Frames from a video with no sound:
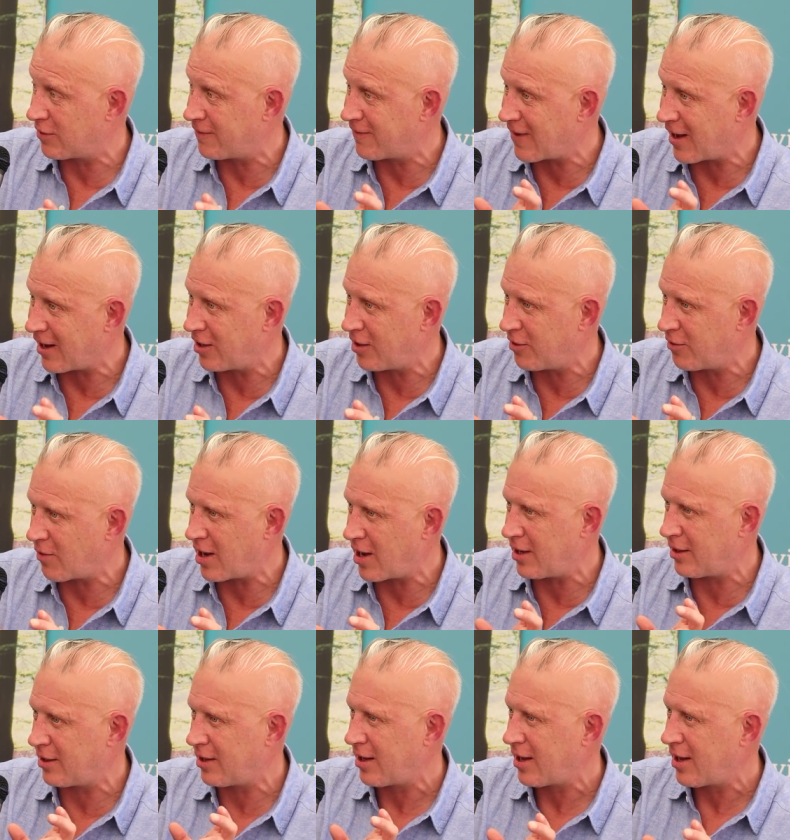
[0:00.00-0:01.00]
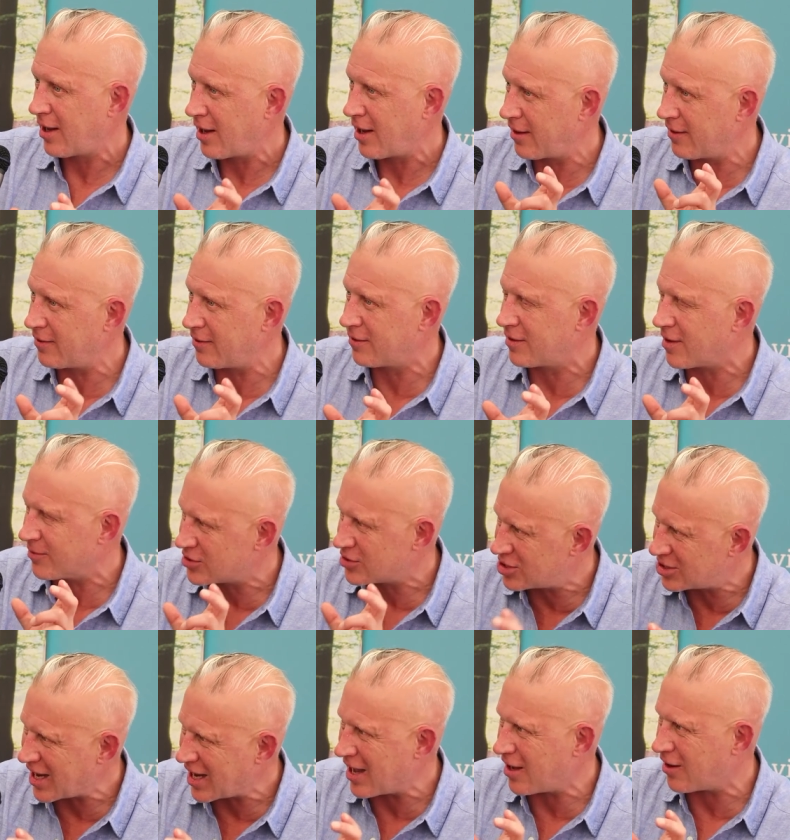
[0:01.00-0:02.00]
to evaluate
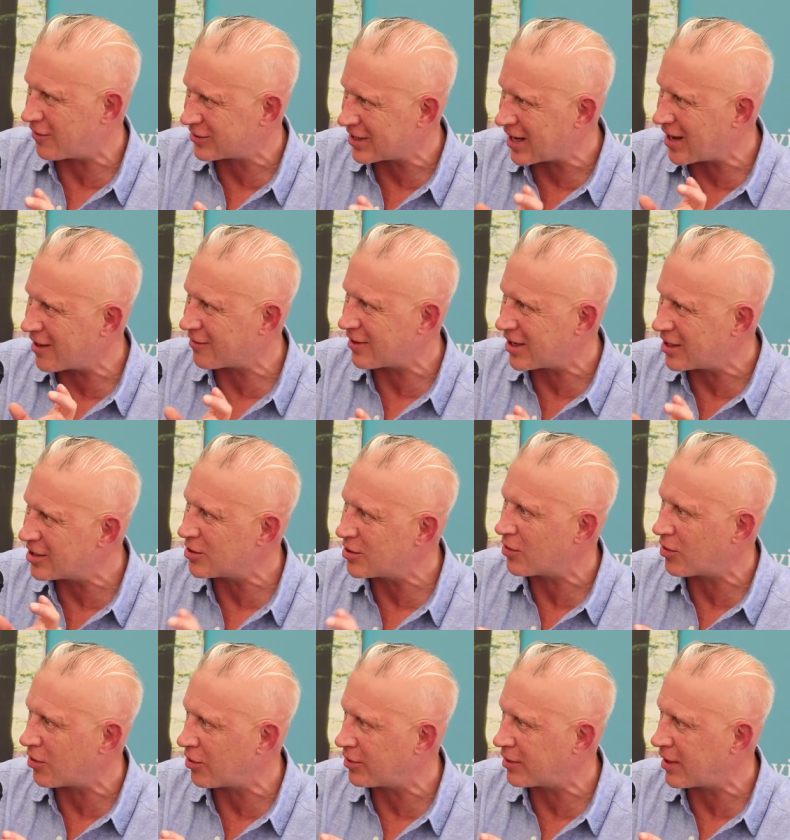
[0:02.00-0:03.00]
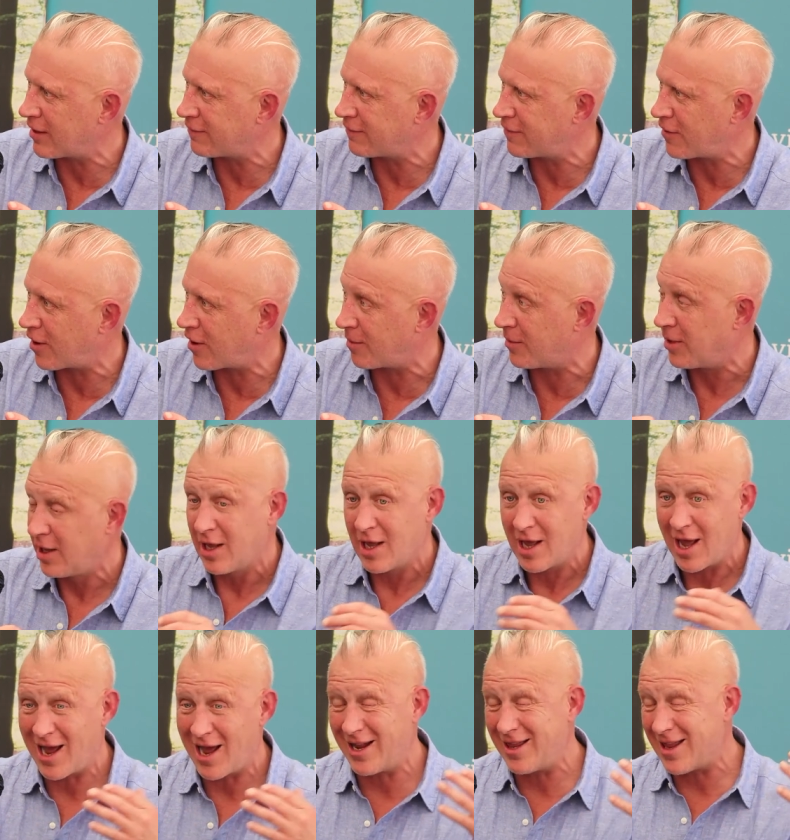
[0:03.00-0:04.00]
themselves how they do it on their farm.
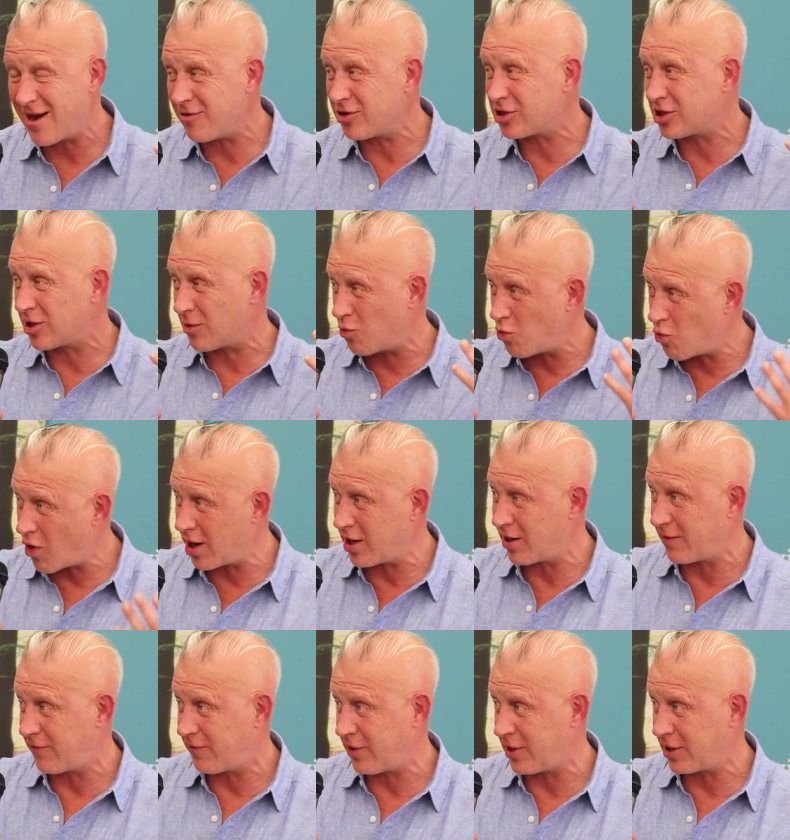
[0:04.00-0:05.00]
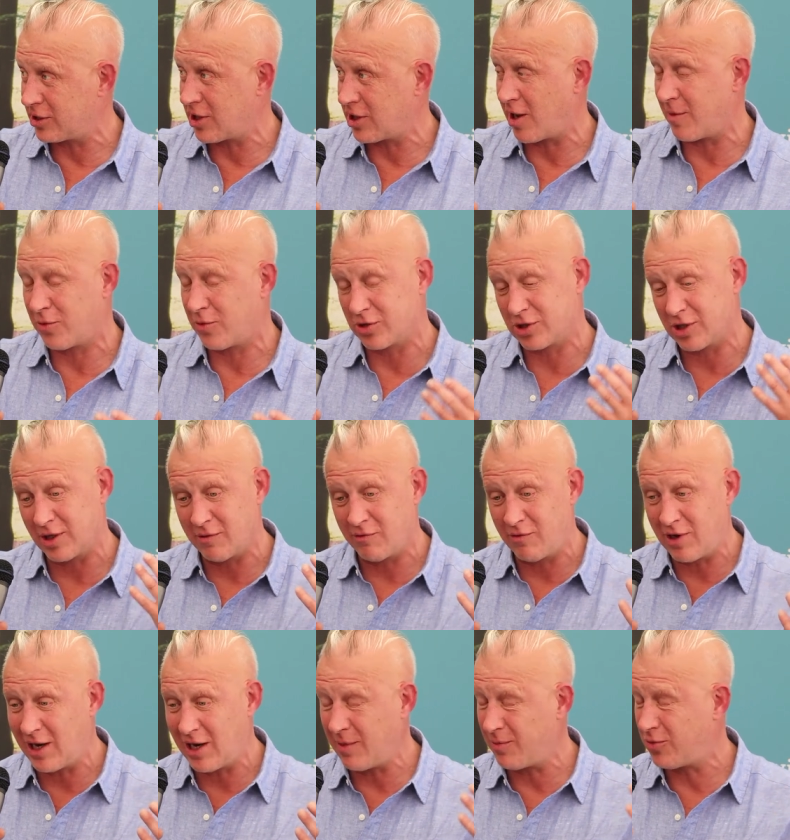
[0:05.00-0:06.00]
And there are some wonderful examples, and the
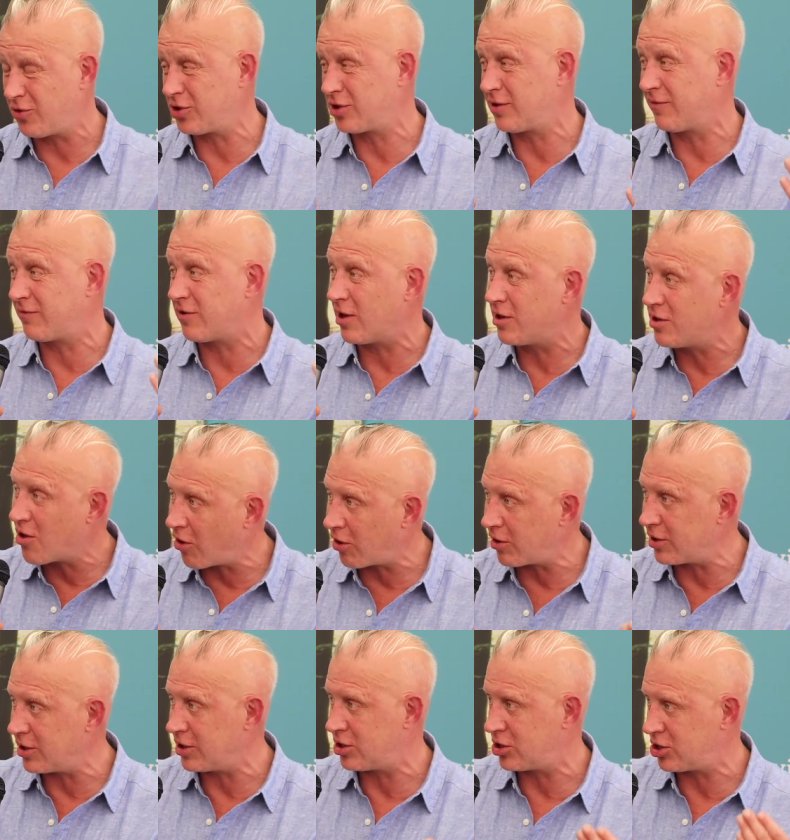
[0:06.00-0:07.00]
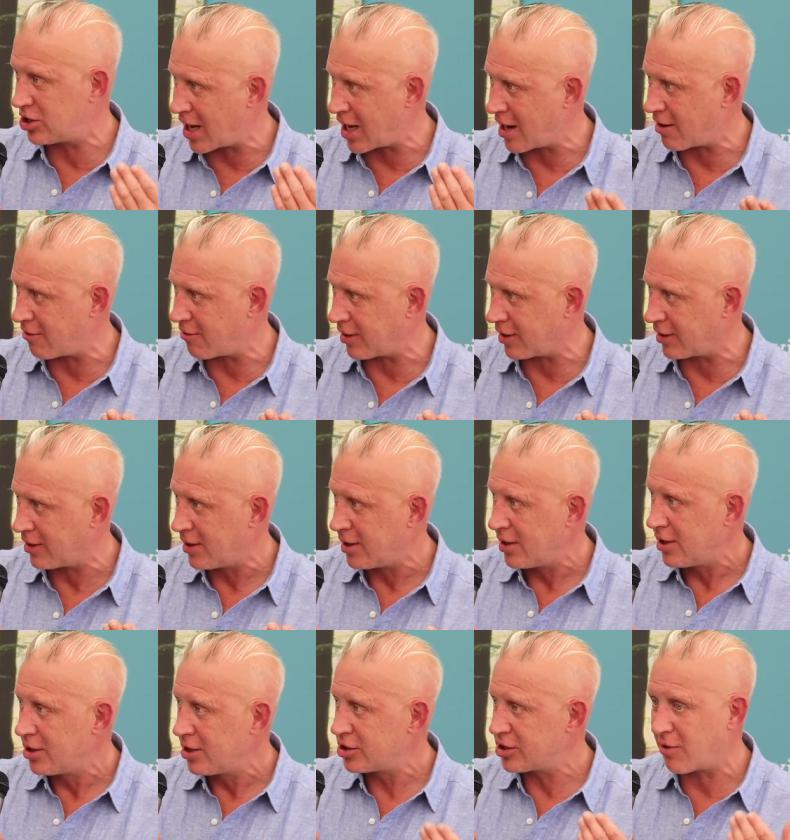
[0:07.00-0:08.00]
really importance of the knowledge sharing.
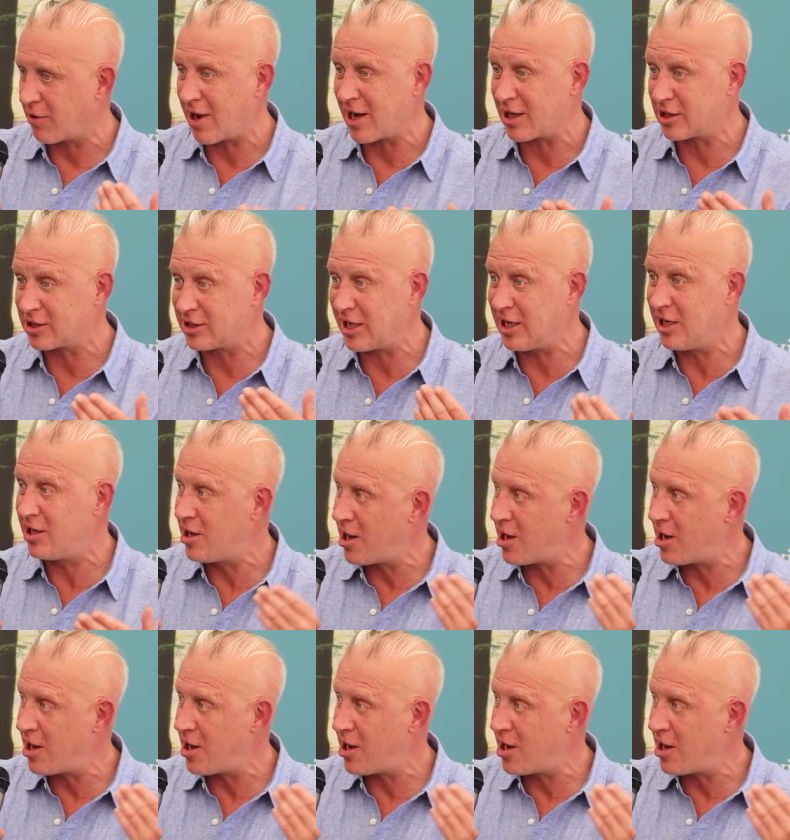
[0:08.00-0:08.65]
So actually